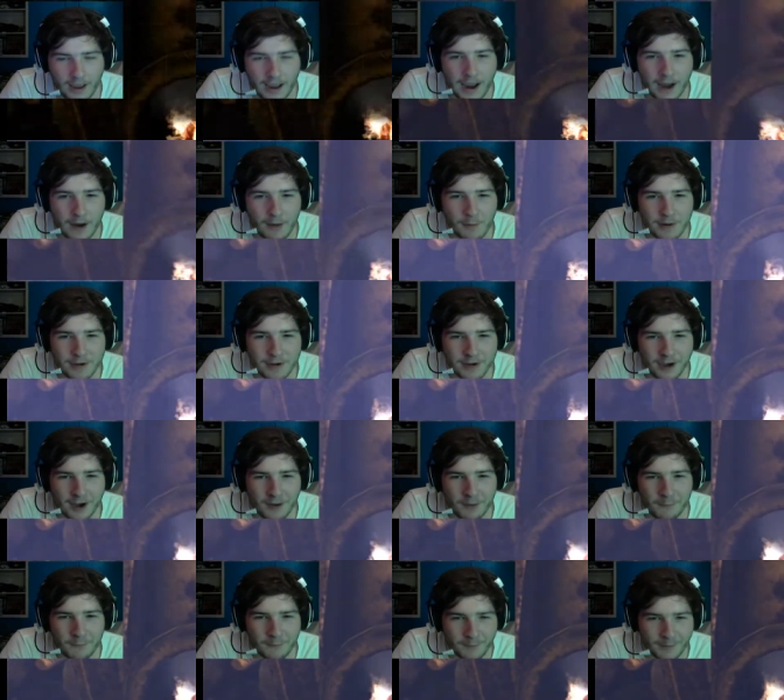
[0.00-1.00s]
There we
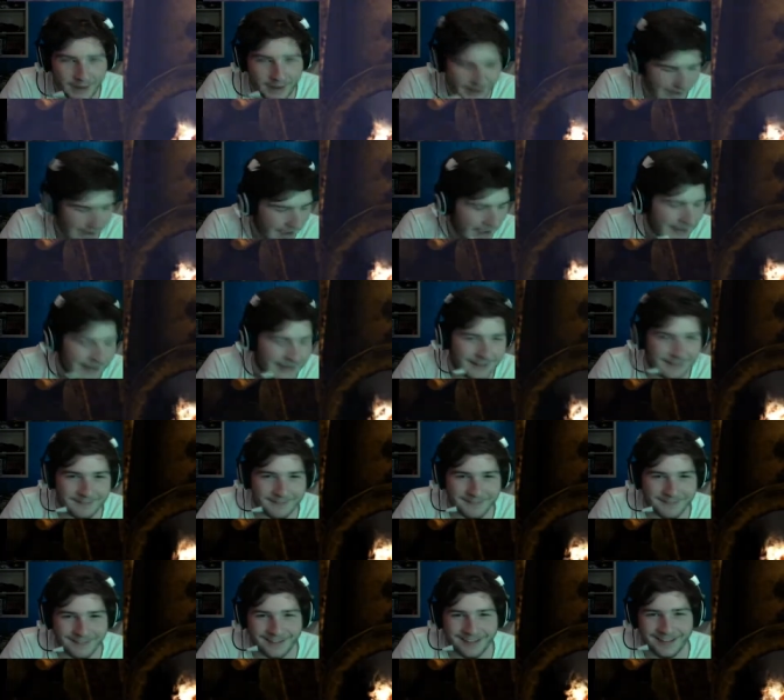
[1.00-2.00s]
go! We got
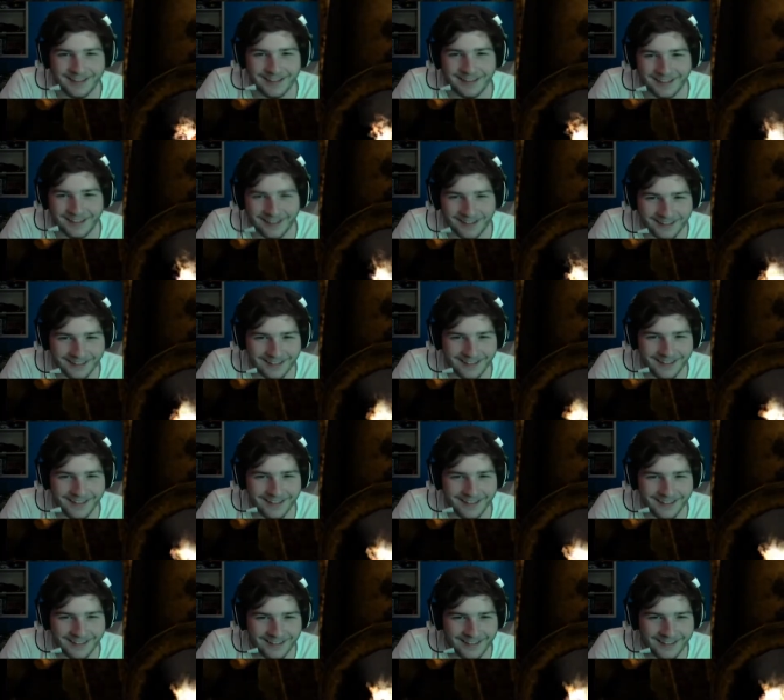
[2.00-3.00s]
it!
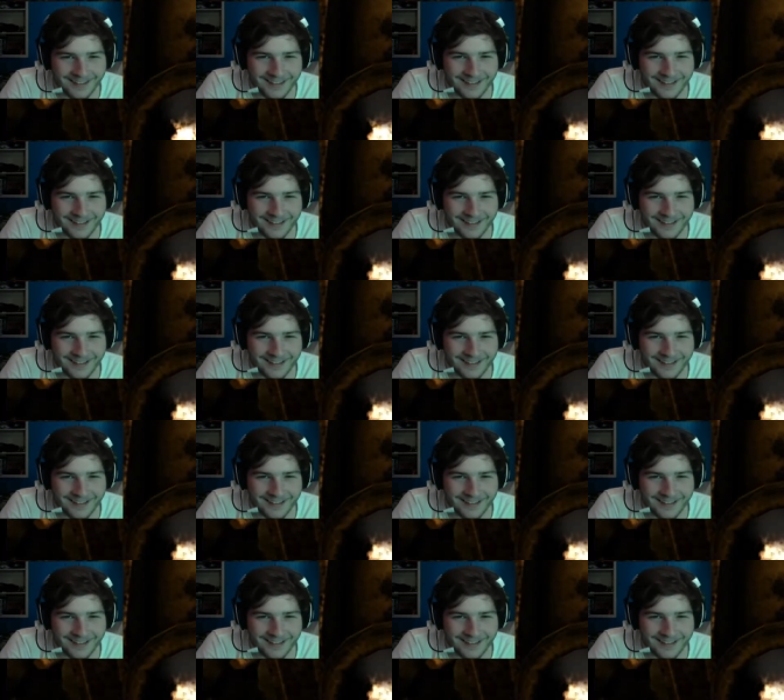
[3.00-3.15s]
Now.